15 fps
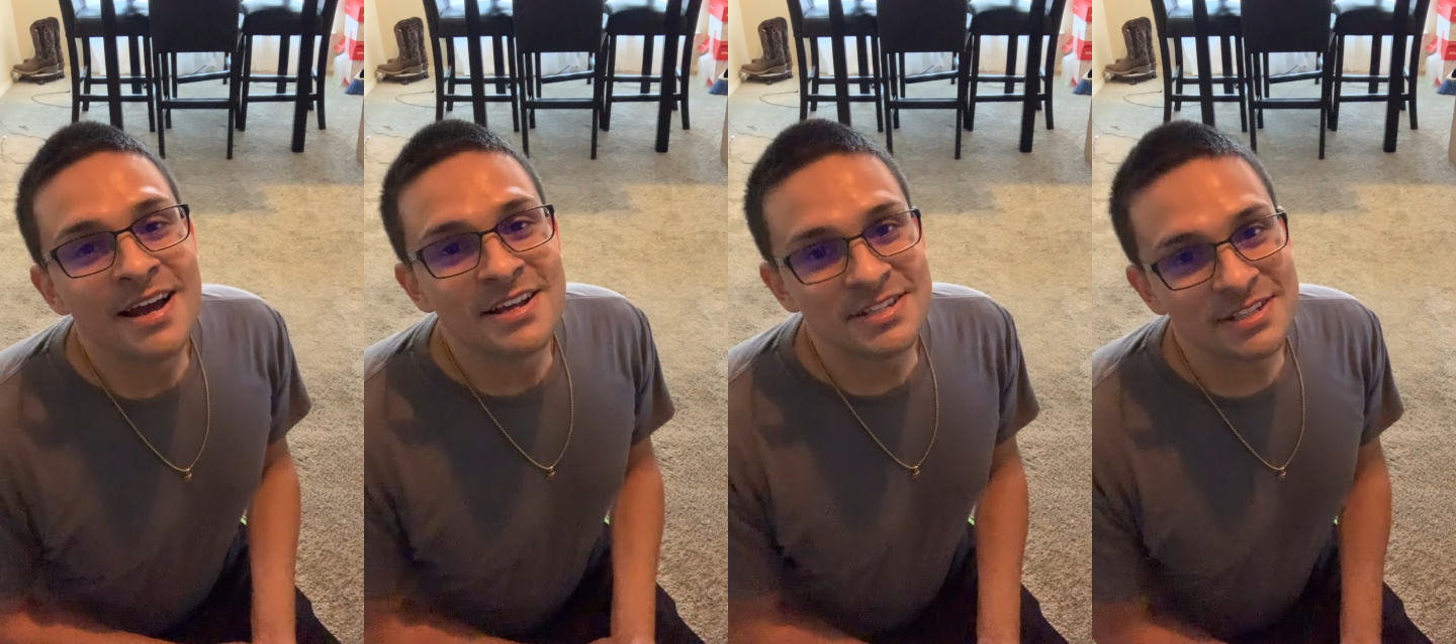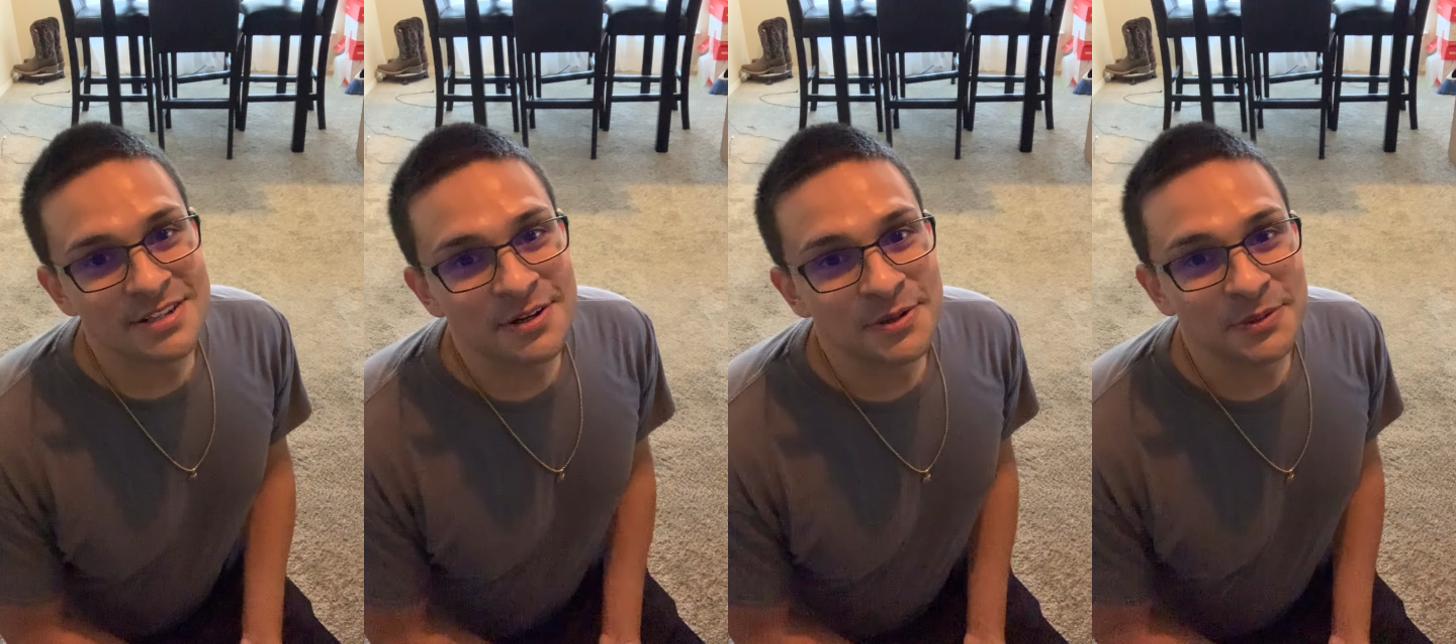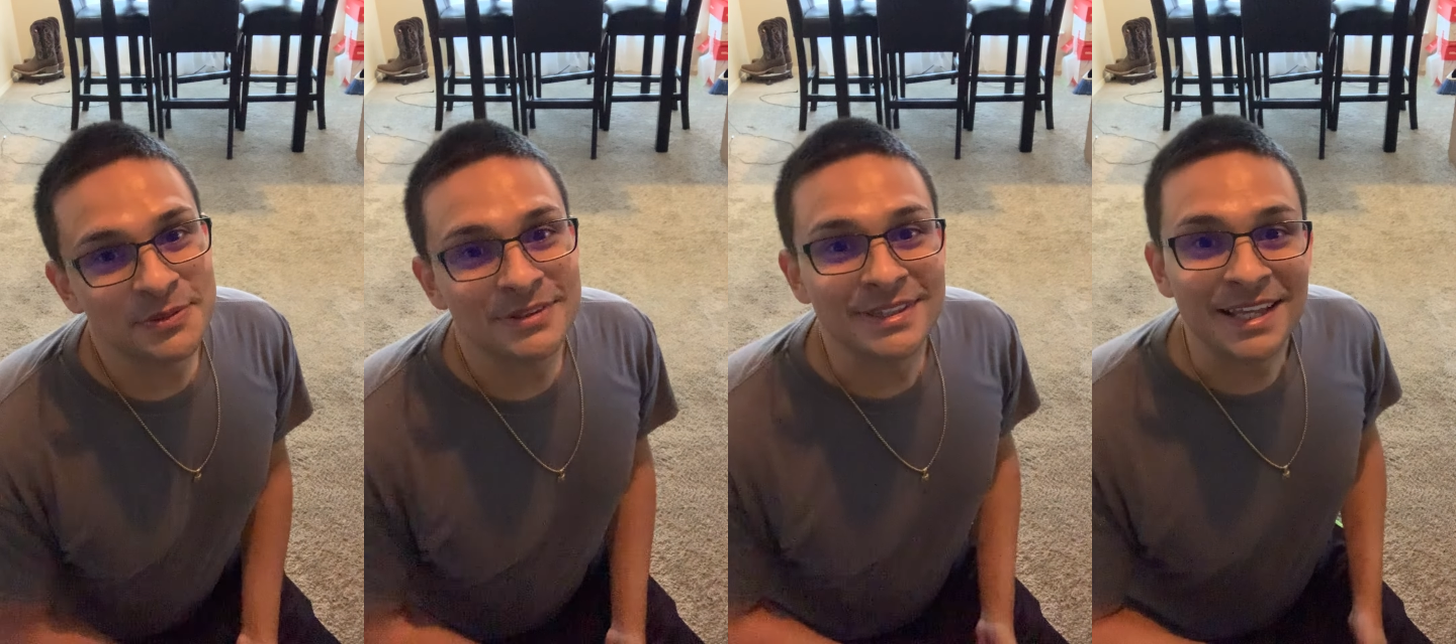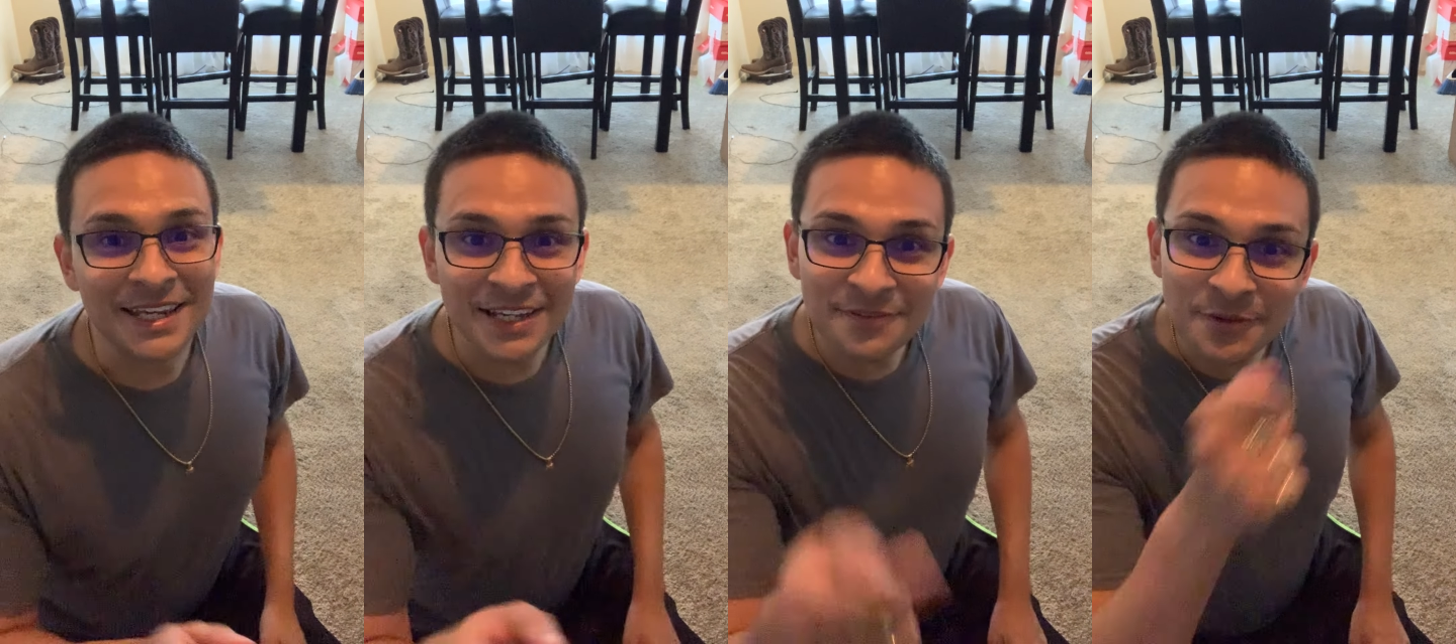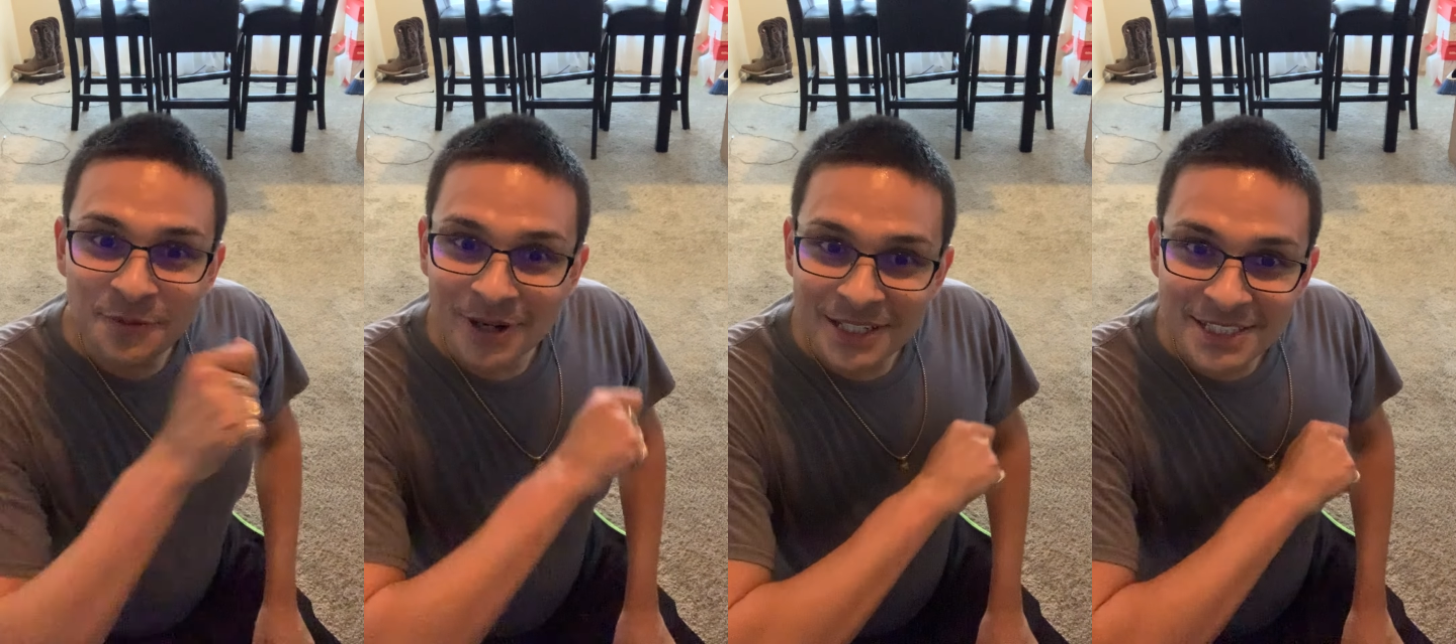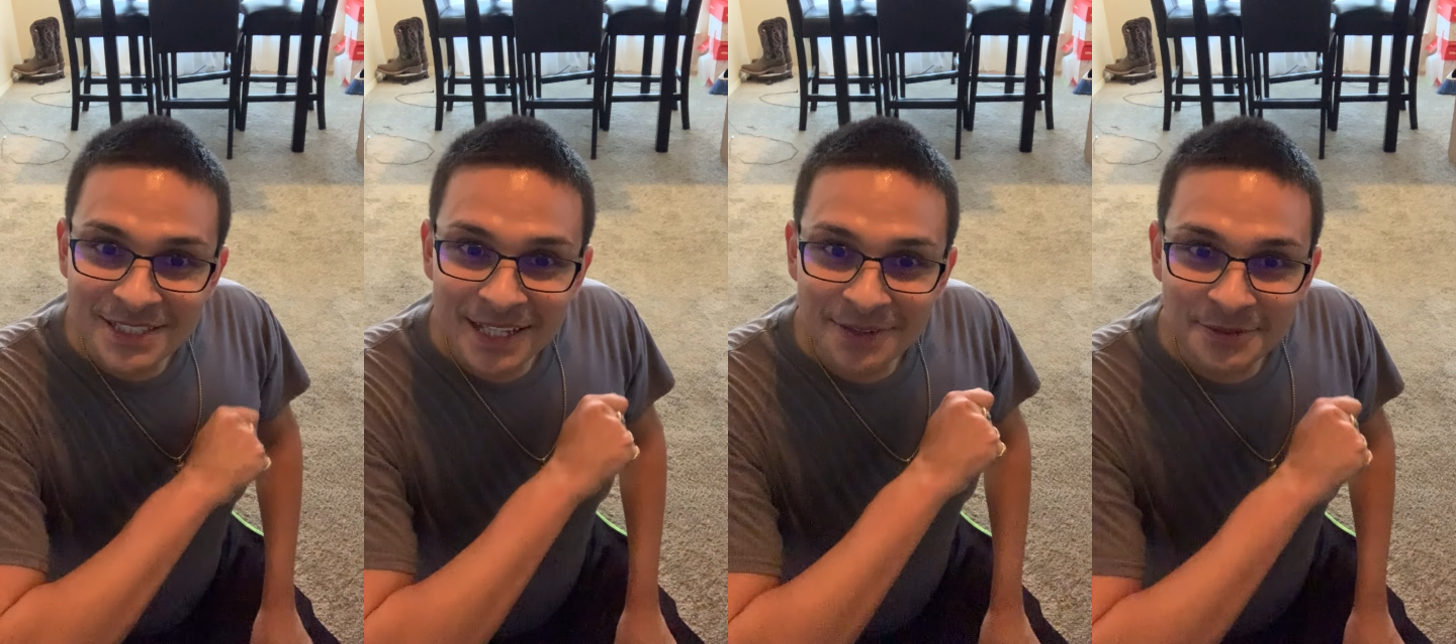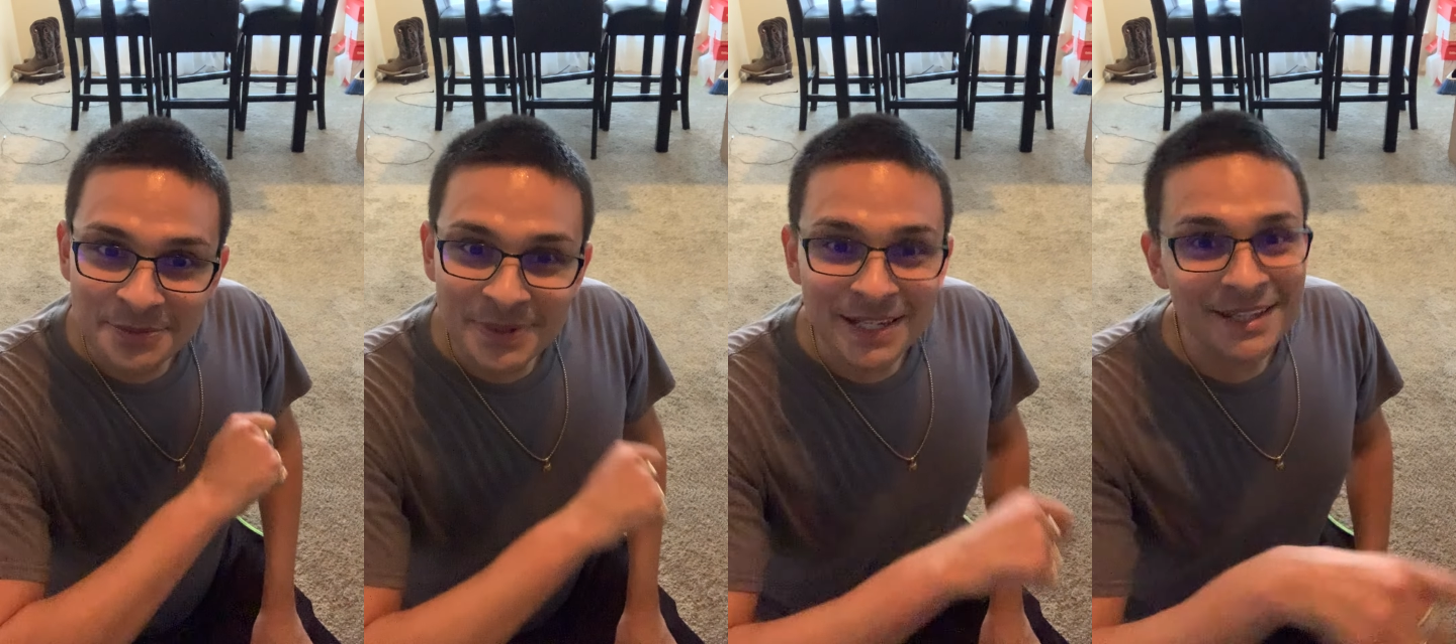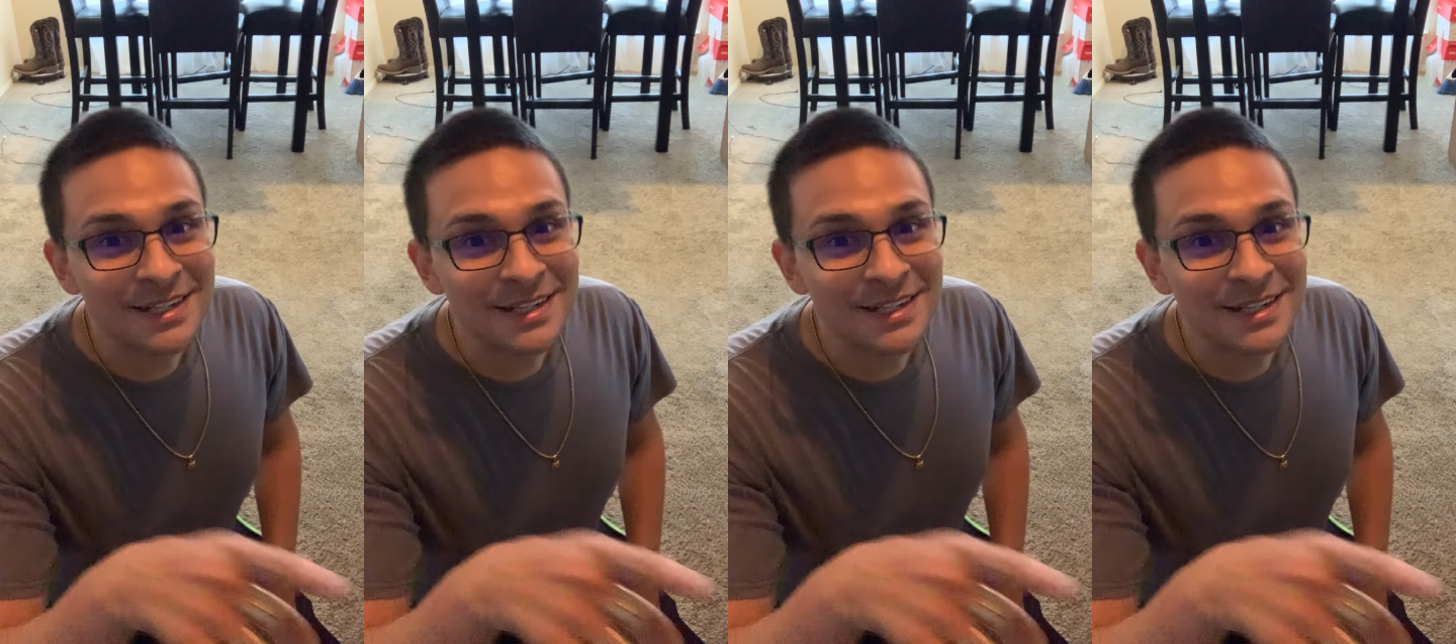So thank you for watching that with me.